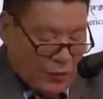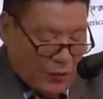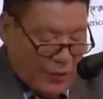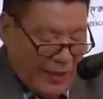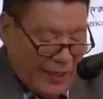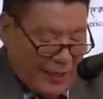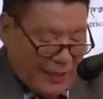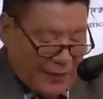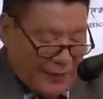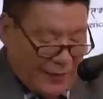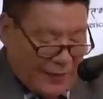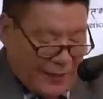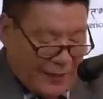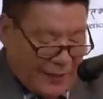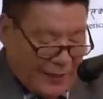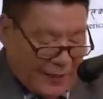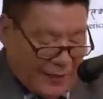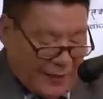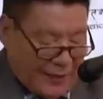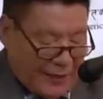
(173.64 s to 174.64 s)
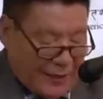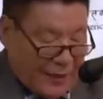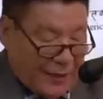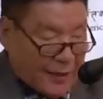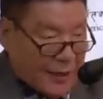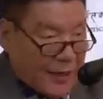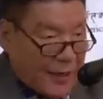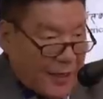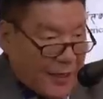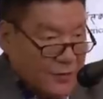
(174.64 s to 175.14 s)

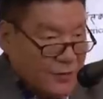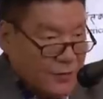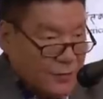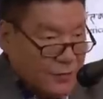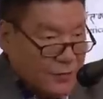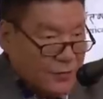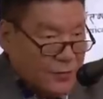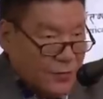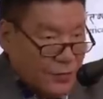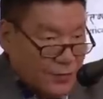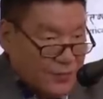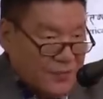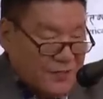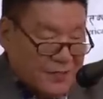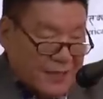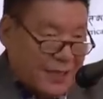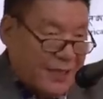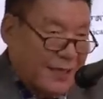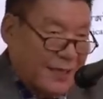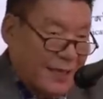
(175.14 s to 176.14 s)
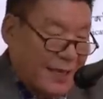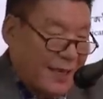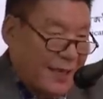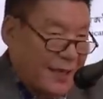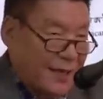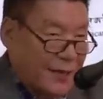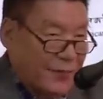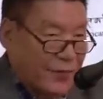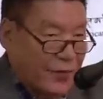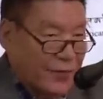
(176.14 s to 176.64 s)
12 classrooms
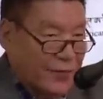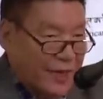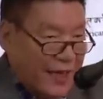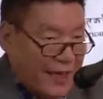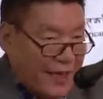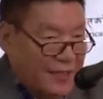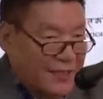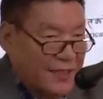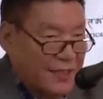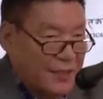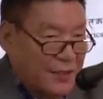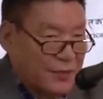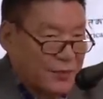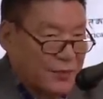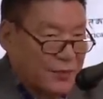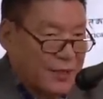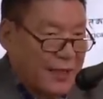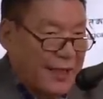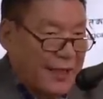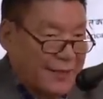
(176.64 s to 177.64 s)
from KG to